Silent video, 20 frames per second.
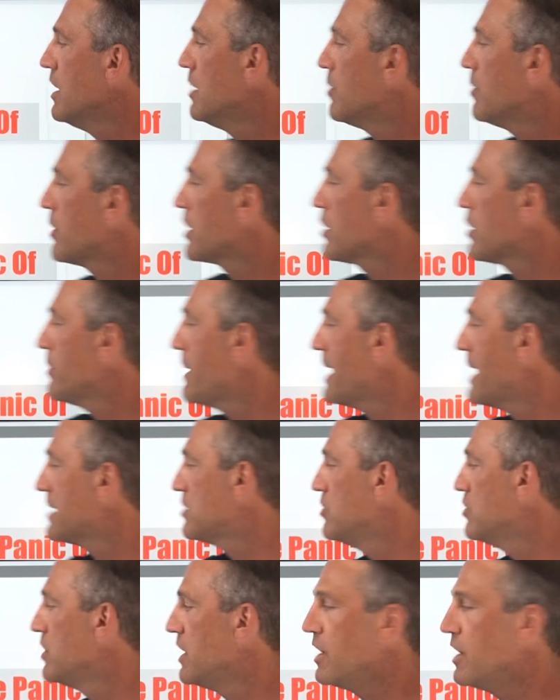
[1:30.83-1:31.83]
We're gonna go back
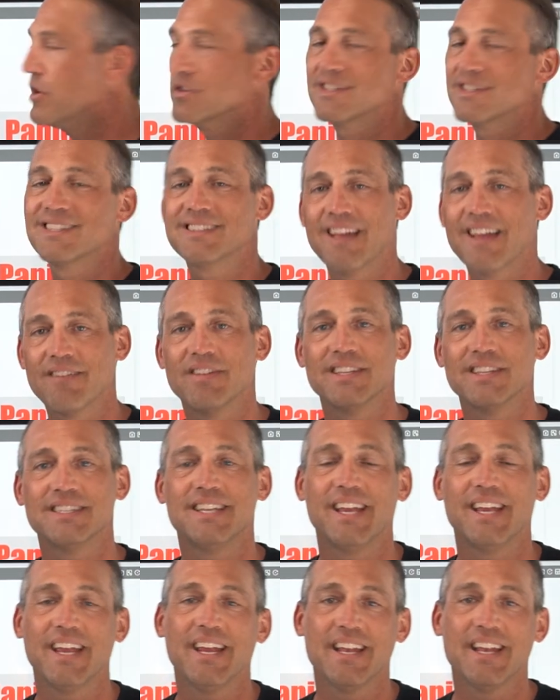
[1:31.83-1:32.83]
to the year
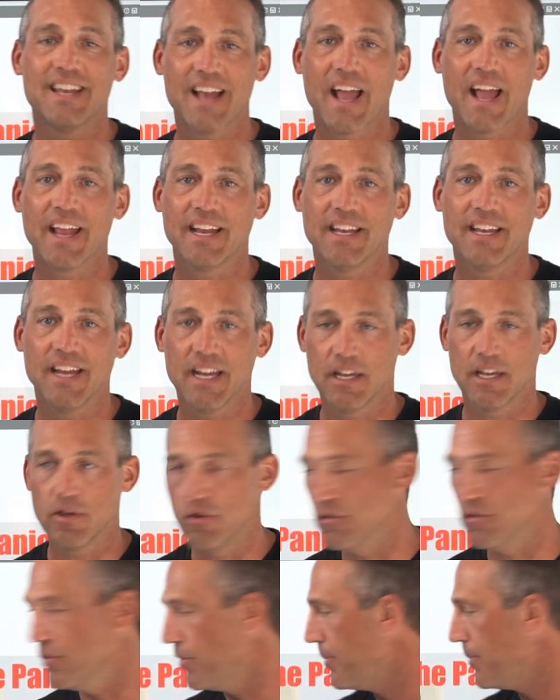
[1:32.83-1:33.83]

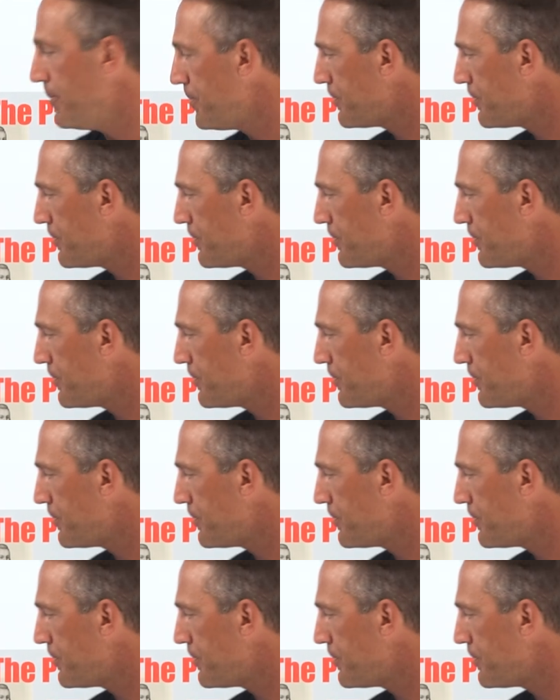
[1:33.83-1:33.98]
1792.